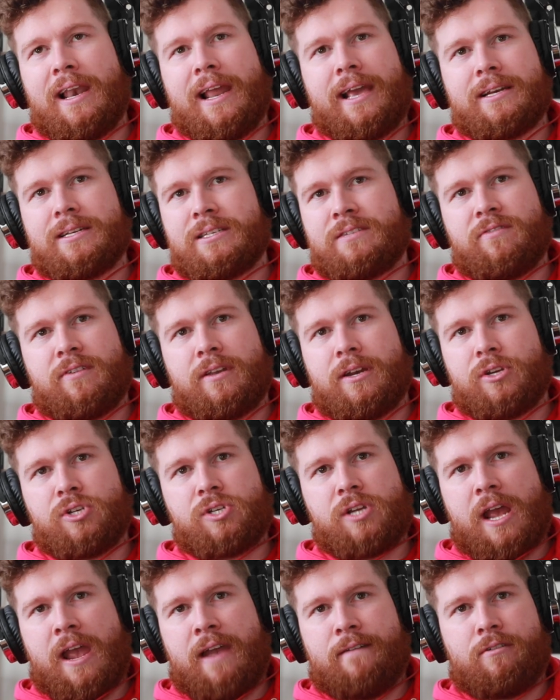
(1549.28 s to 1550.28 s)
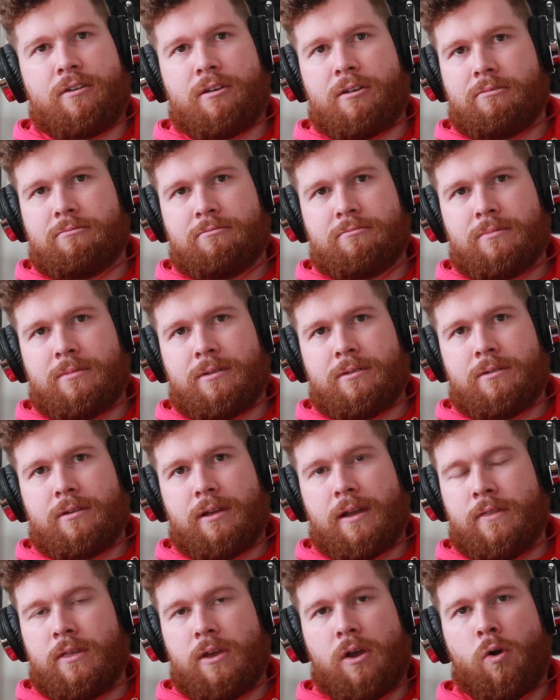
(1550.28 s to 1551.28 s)
latest finish ever.
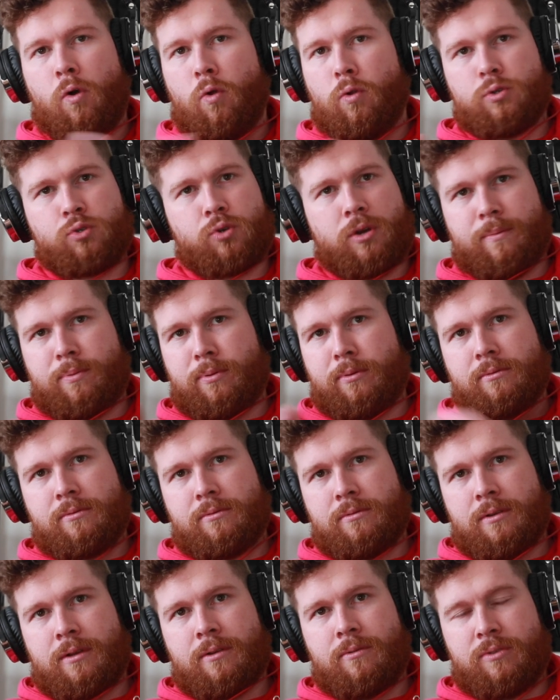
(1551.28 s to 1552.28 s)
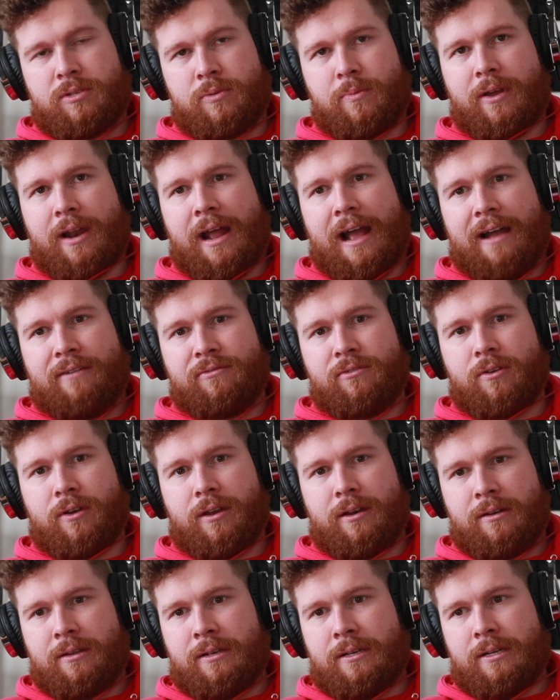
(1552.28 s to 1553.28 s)
I think a whole trip. It was about half
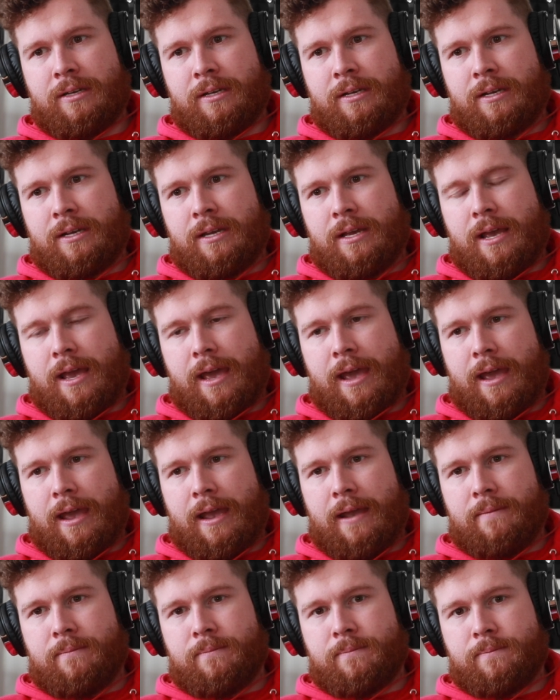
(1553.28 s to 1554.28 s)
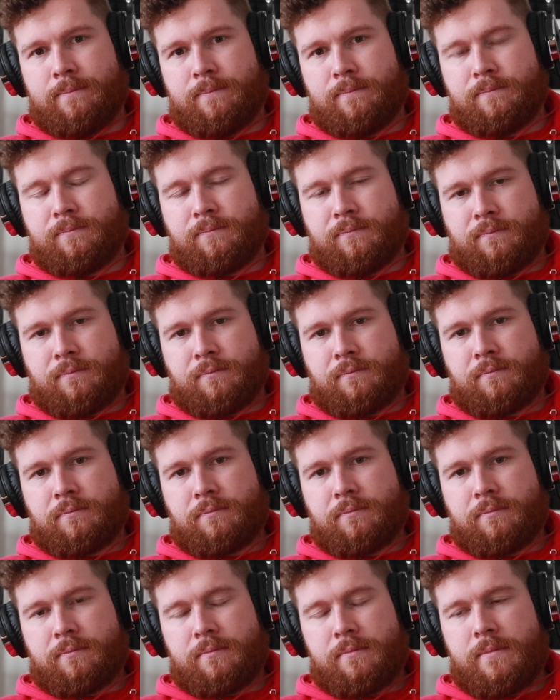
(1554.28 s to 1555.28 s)
nine. Um.
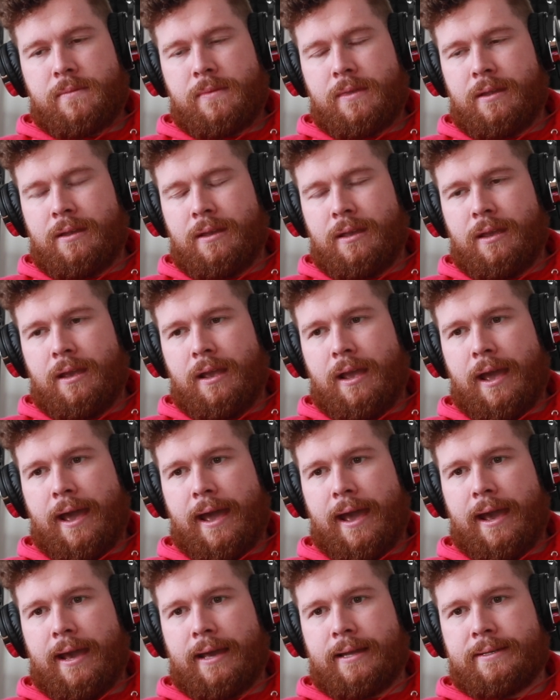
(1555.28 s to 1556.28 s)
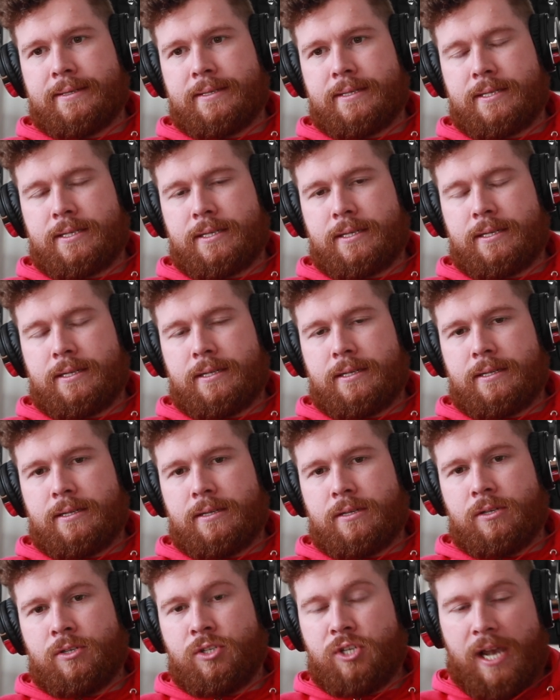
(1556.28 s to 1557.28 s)
And.
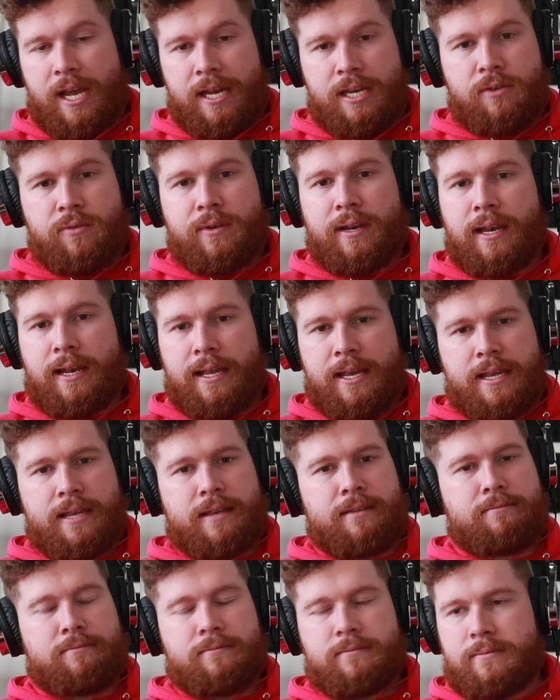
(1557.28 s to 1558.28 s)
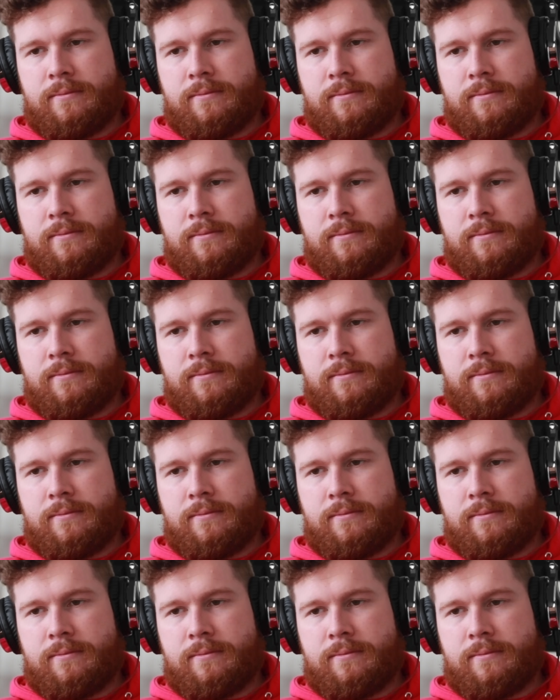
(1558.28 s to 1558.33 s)
Genuinely,